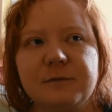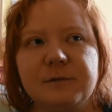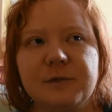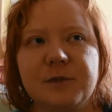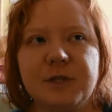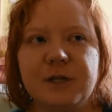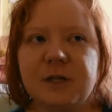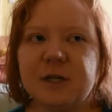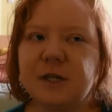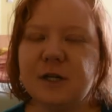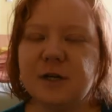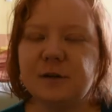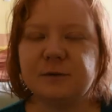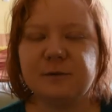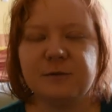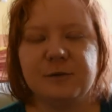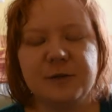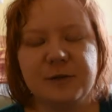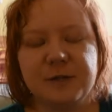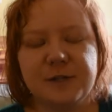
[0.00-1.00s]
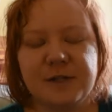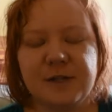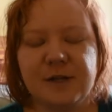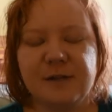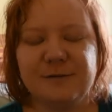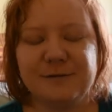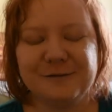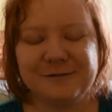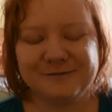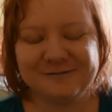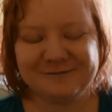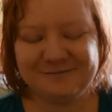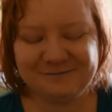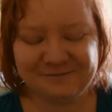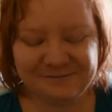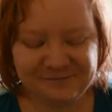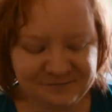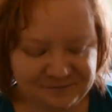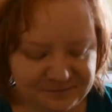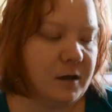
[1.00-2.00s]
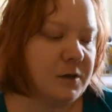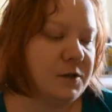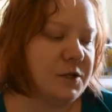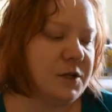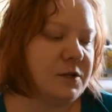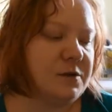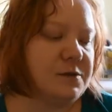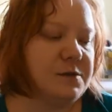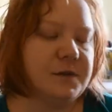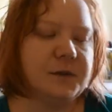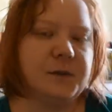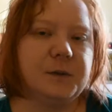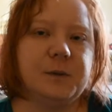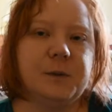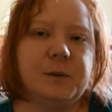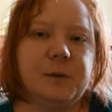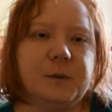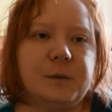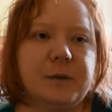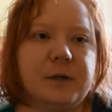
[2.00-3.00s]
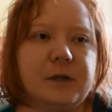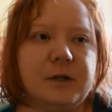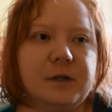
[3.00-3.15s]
check it out for yourself. She also